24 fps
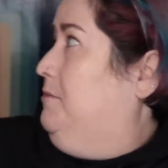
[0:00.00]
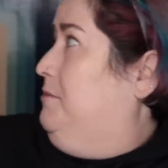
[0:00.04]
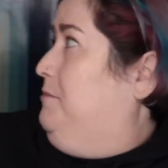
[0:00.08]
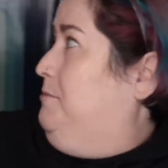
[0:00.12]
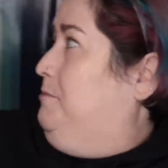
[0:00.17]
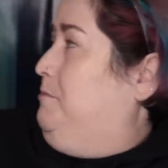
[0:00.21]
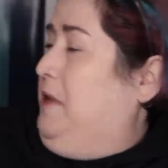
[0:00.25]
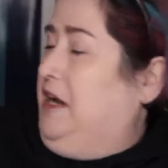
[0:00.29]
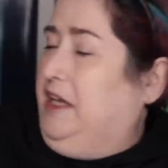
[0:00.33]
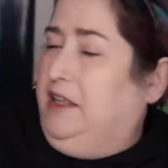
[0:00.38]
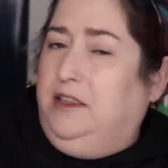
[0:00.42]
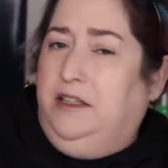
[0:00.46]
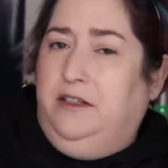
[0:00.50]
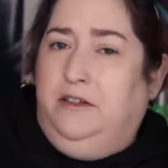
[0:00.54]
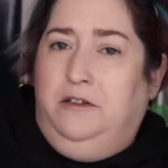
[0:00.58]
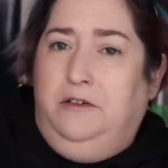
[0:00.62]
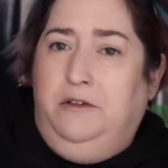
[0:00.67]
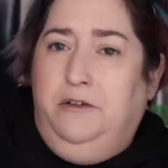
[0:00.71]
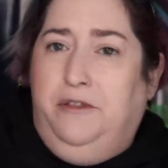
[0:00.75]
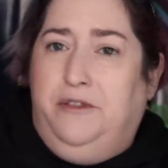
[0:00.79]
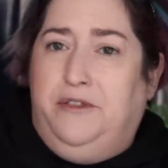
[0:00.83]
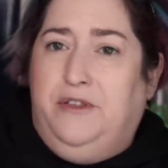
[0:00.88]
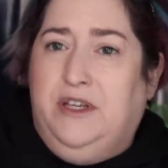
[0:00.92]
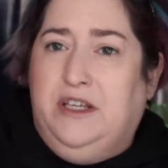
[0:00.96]
my
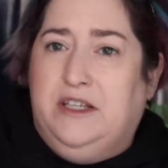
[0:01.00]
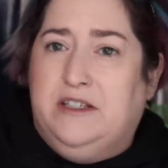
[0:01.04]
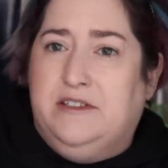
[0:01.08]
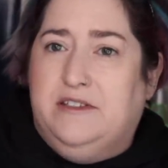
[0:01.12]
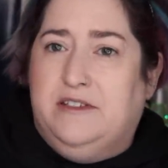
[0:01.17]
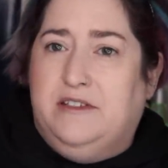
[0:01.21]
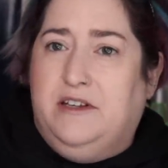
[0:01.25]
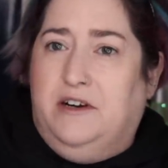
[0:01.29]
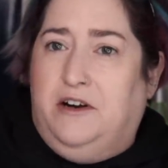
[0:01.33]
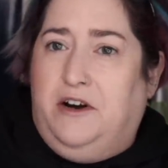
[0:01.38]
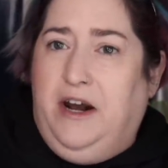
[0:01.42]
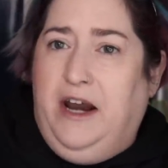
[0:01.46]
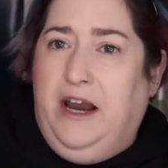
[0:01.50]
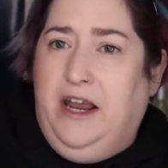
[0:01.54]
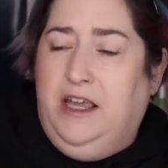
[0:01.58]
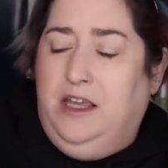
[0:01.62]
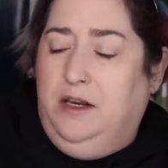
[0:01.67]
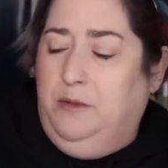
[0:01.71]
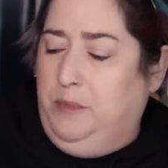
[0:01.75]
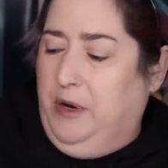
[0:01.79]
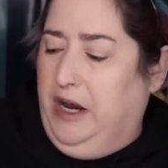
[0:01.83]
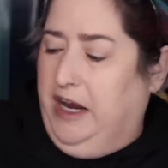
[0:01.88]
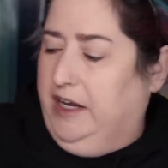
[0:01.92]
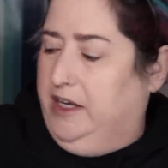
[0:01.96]
little things that are
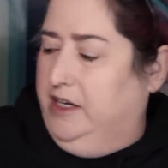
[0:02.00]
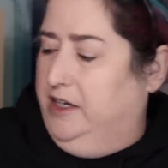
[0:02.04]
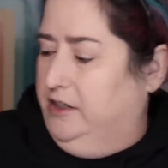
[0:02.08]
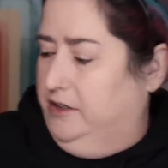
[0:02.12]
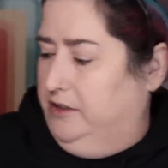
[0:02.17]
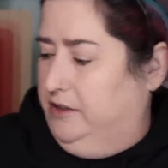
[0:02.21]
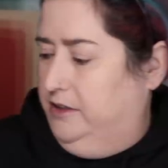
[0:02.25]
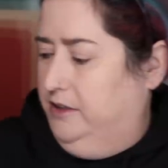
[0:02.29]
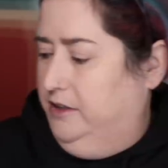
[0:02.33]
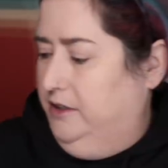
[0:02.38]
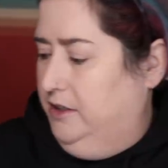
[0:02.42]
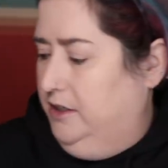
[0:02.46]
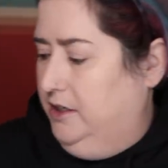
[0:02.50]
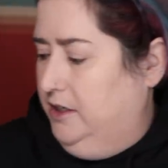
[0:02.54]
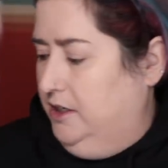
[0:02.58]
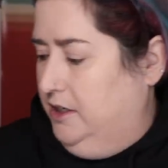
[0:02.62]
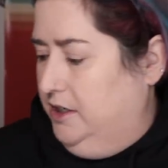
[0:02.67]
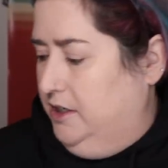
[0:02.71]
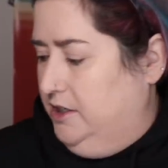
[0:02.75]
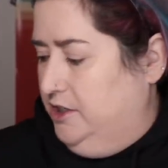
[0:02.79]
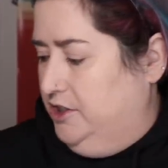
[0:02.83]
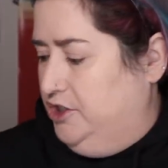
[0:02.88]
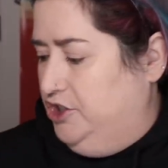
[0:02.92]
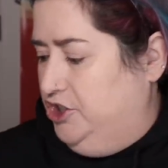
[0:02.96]
hanging back here
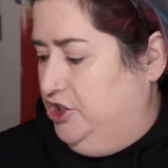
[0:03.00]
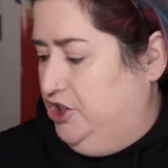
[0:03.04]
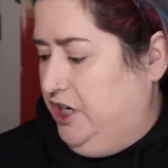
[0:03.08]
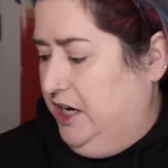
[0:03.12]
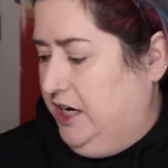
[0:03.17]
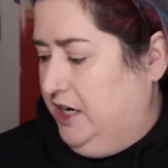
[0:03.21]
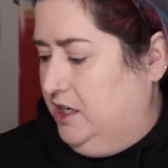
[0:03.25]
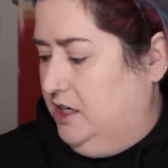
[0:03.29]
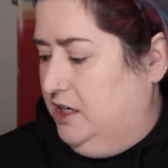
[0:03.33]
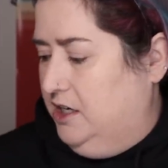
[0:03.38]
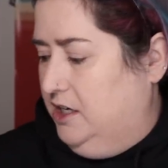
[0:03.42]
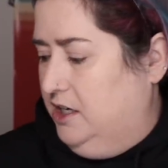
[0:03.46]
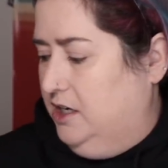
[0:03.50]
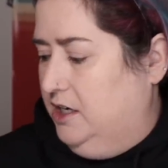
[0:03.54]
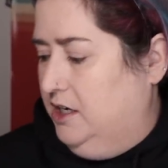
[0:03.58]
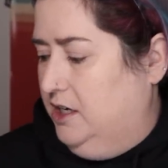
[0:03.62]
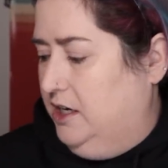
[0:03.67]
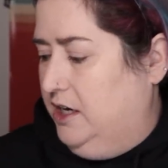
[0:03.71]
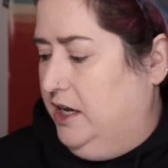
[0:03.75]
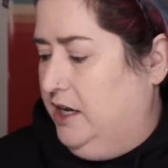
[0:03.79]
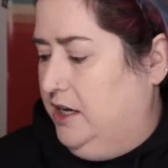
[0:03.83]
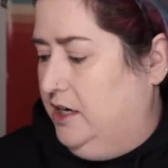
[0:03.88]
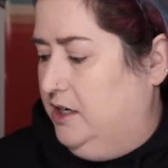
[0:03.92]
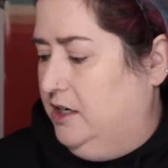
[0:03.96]
shake
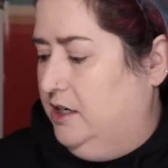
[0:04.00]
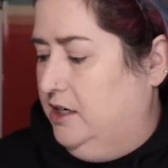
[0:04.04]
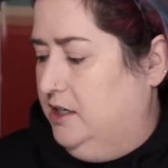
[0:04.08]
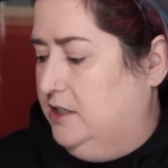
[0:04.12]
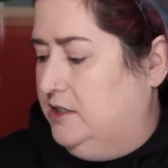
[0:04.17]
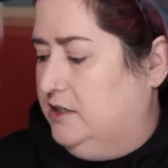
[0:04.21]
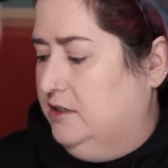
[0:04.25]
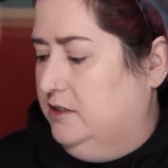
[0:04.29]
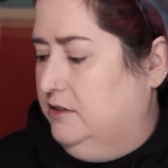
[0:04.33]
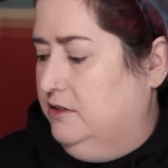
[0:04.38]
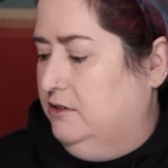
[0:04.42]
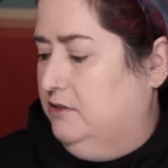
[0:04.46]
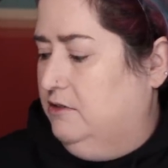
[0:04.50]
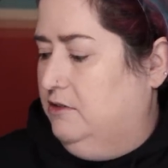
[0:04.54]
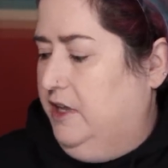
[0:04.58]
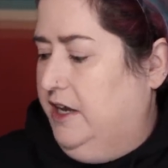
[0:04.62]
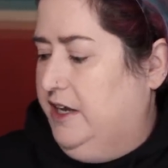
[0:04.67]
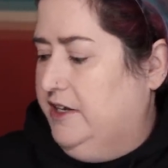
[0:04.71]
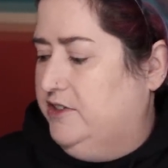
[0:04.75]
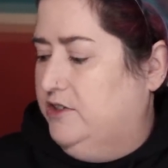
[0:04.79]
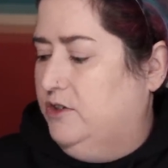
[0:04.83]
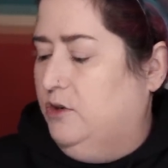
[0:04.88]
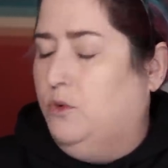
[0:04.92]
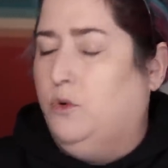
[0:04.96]
and it's a little
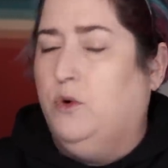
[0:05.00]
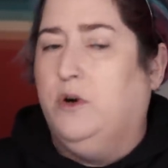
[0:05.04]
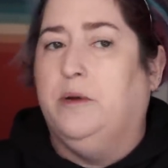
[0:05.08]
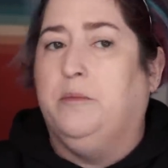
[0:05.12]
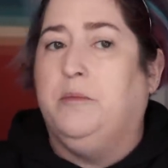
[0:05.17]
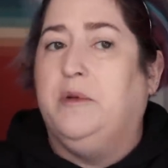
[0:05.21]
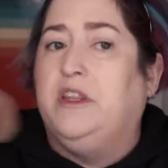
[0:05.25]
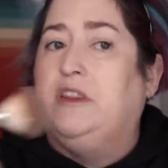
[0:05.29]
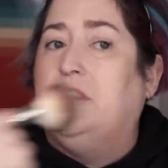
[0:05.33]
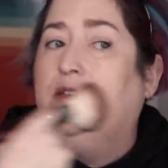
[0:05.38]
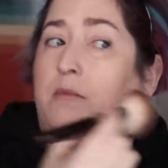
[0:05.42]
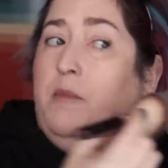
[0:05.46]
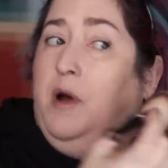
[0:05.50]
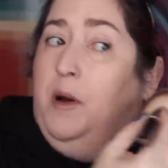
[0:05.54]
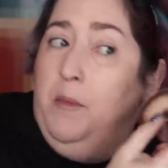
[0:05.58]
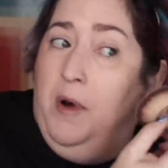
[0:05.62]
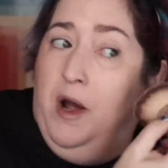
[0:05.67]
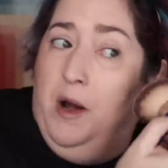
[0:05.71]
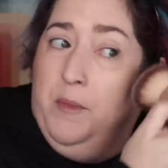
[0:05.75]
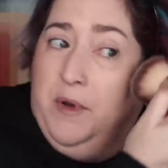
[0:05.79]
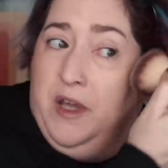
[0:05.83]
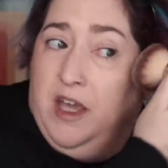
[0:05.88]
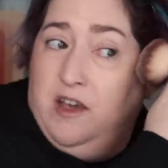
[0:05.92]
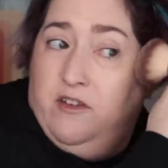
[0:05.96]
glass ornament that my
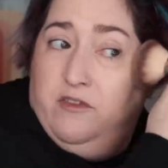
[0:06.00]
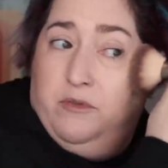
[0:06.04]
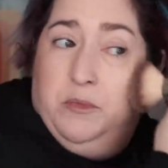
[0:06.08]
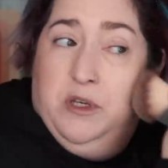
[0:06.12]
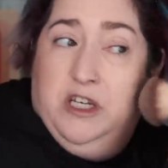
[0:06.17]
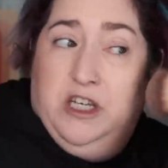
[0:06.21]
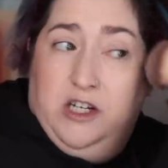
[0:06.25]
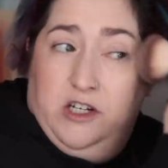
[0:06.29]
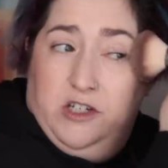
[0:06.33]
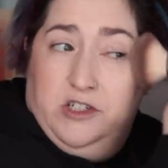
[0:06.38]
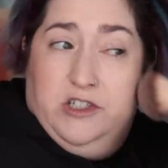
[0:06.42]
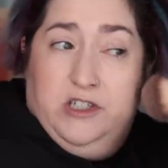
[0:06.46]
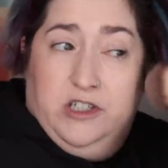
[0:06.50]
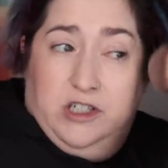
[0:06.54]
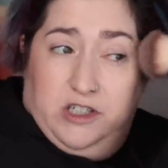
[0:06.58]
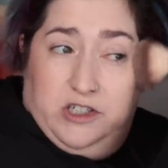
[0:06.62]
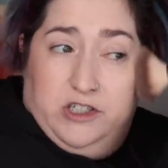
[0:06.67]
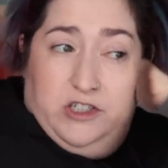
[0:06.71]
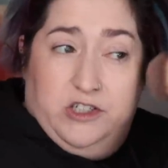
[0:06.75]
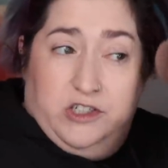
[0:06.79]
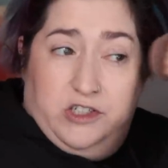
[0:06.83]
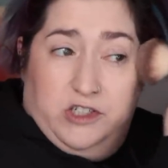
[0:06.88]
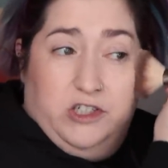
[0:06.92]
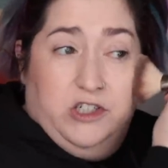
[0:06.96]
mom gave me years and
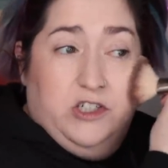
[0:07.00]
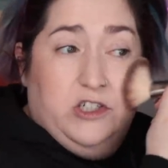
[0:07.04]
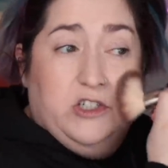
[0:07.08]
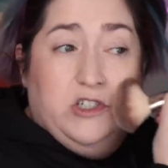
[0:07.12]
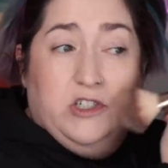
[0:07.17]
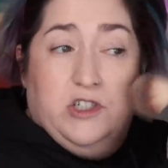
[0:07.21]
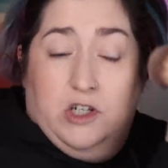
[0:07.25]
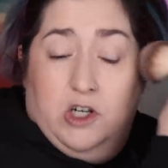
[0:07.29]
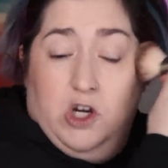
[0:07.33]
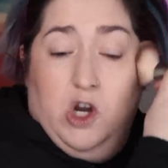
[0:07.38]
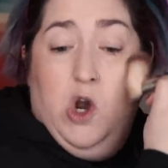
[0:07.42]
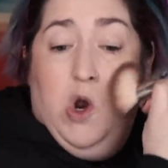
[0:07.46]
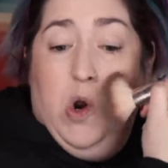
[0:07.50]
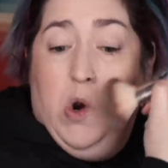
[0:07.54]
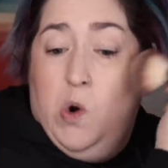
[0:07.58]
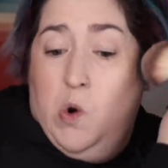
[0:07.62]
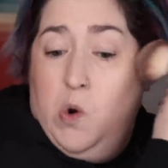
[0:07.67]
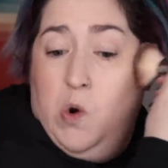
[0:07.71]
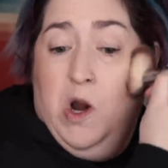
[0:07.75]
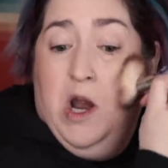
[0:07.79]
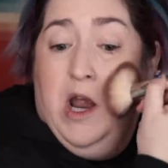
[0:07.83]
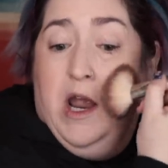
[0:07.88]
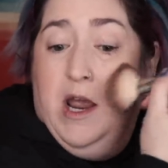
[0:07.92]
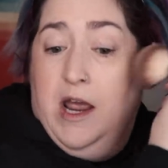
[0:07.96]
years and years
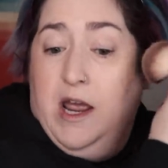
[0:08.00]
ago